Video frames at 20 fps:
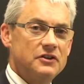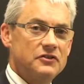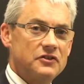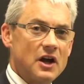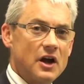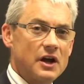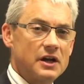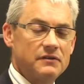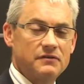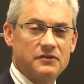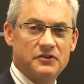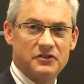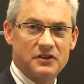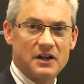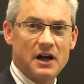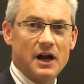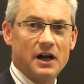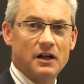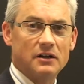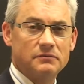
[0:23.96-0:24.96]
is going for
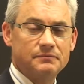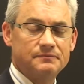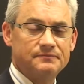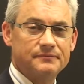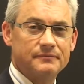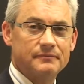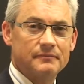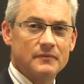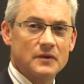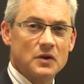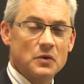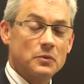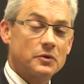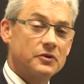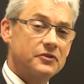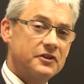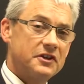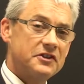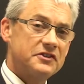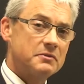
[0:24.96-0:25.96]
scale. We'll
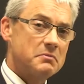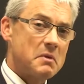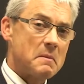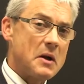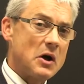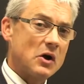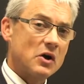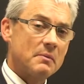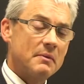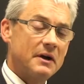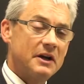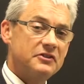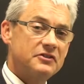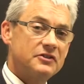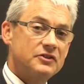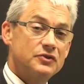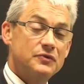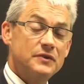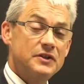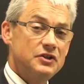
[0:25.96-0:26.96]
see some
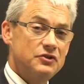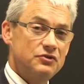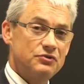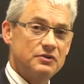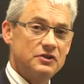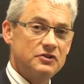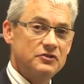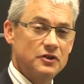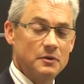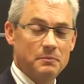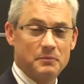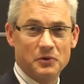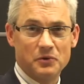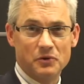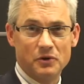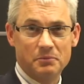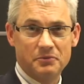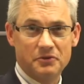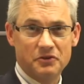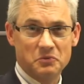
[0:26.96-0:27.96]
amalgamations of industry
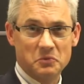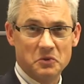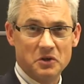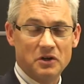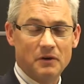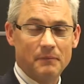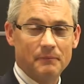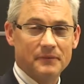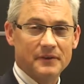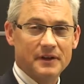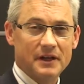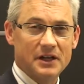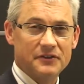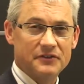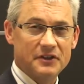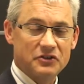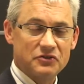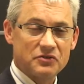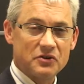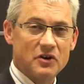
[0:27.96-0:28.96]
supergroups as well, as
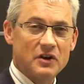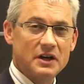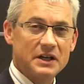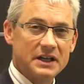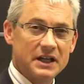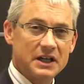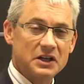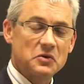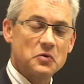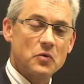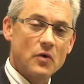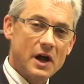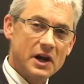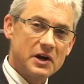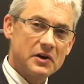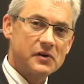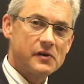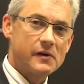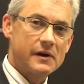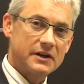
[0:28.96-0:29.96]
they try and get
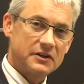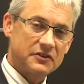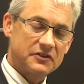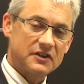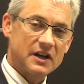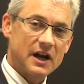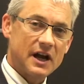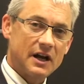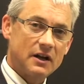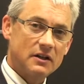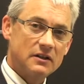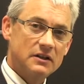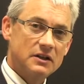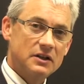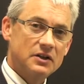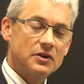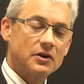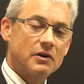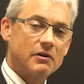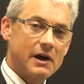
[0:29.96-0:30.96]
greater and greater scale,
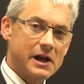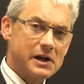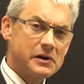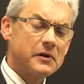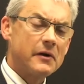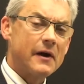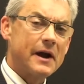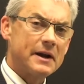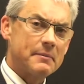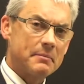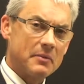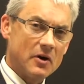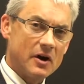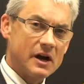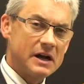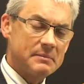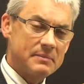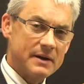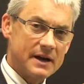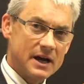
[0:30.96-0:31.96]
greater and greater
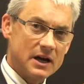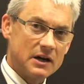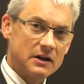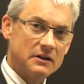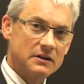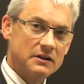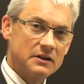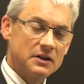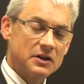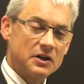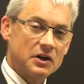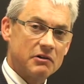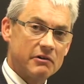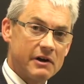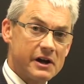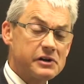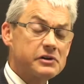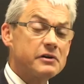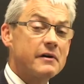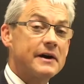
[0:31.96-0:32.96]
buying power,
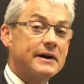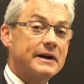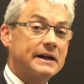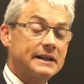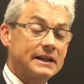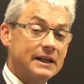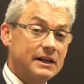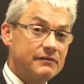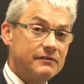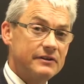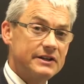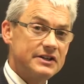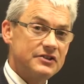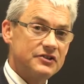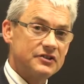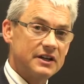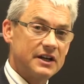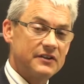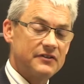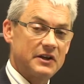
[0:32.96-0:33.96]
greater and greater
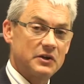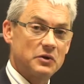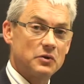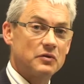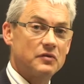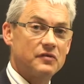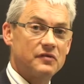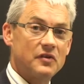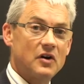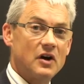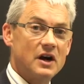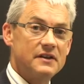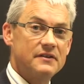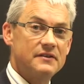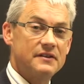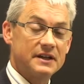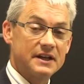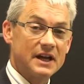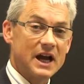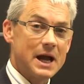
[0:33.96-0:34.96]
leverage, as they all fight
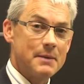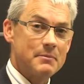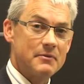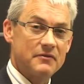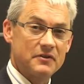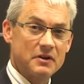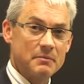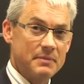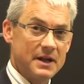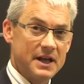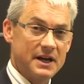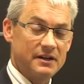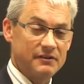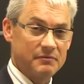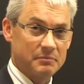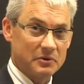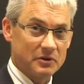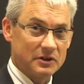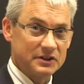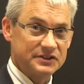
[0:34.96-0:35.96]
the game of competitive
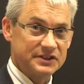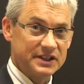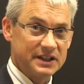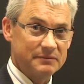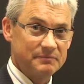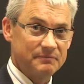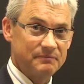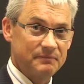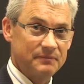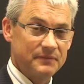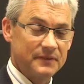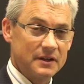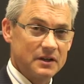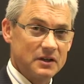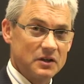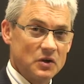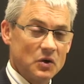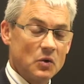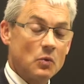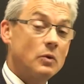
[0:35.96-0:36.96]
pricing.
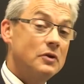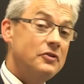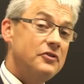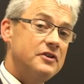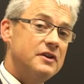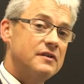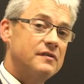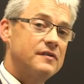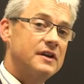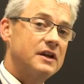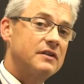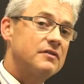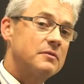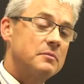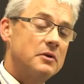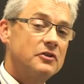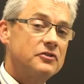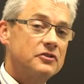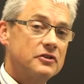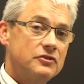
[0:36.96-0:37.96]
What's the effect for
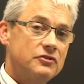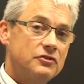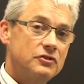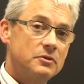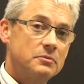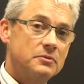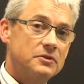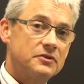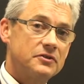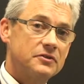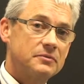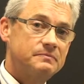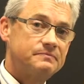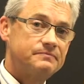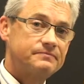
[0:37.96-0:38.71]
most consumers?